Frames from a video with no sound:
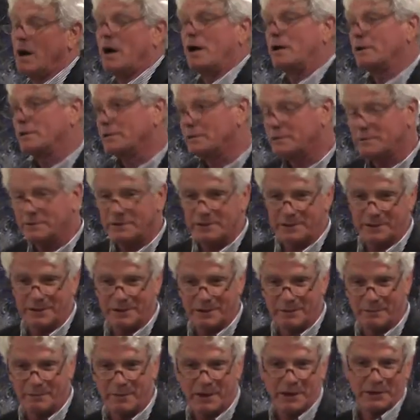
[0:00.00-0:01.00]

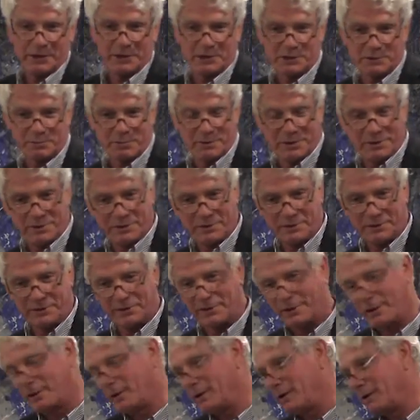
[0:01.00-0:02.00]
marketing, management,
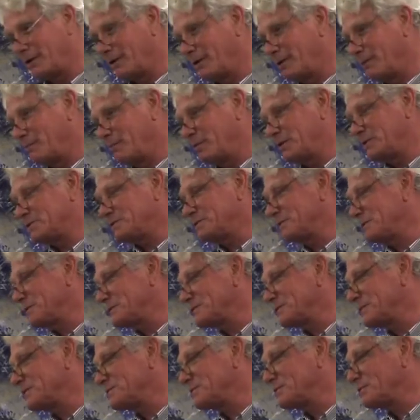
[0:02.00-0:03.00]
uh,
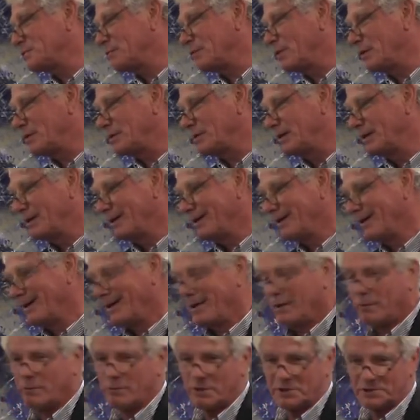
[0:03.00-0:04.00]
business, and so on
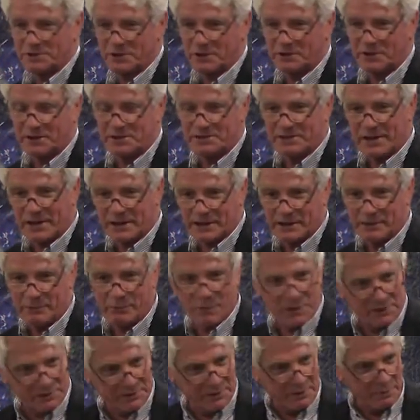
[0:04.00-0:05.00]
was not exactly
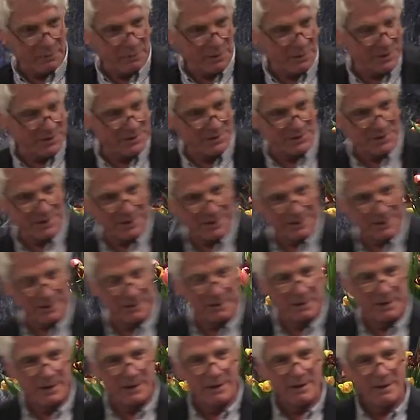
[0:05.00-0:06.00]
what I was
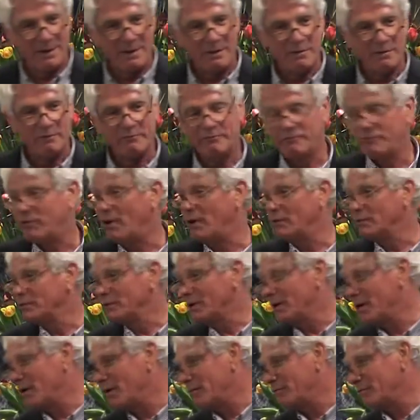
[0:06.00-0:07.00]
fond
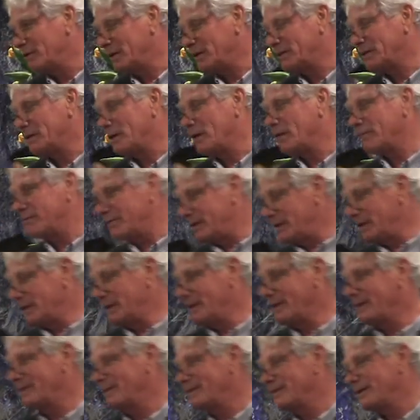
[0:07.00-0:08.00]
of and
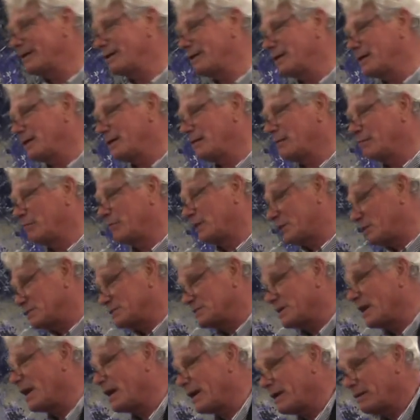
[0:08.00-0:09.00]
loving, and uh,
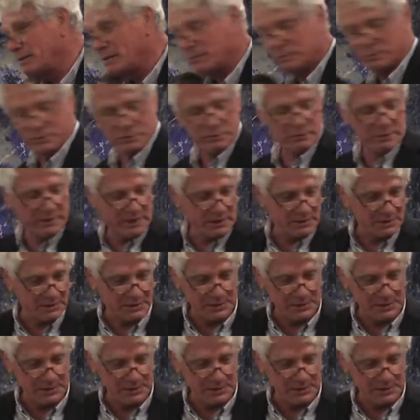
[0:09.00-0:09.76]
because I, you can